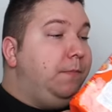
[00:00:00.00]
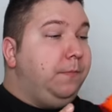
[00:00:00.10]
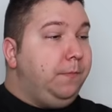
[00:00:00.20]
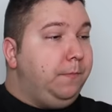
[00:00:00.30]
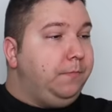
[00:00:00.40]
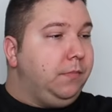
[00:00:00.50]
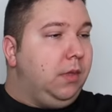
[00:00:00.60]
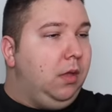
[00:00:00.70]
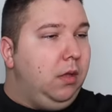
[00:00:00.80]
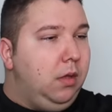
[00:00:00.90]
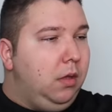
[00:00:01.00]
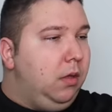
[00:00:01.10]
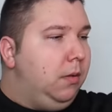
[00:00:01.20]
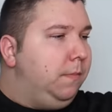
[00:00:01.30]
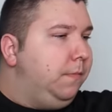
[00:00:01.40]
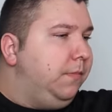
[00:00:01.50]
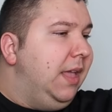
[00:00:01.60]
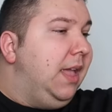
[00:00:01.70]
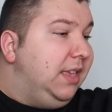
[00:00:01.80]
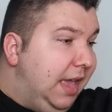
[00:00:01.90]
I've noticed that happens with the original
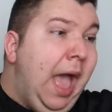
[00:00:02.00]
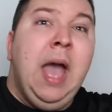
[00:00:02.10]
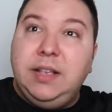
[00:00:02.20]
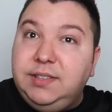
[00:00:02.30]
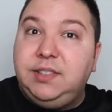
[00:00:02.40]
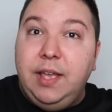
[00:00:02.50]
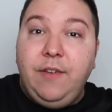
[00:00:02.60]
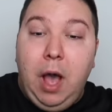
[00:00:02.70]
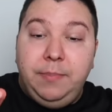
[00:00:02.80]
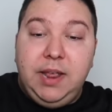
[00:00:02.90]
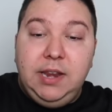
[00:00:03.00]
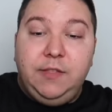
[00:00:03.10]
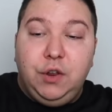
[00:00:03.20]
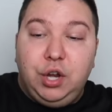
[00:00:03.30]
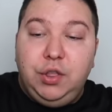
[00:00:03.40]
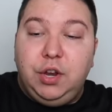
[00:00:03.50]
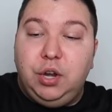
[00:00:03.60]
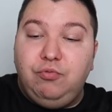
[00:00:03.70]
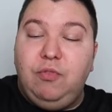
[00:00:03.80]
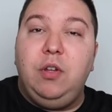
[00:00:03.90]
one. Yes, they've updated
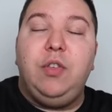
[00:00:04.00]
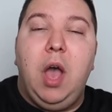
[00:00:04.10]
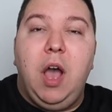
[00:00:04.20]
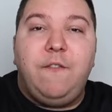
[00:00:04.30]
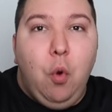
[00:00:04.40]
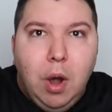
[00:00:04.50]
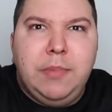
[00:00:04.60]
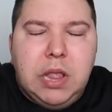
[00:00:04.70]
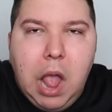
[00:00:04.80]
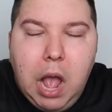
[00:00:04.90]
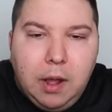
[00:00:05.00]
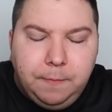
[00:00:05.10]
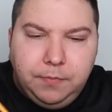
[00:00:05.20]
their formula.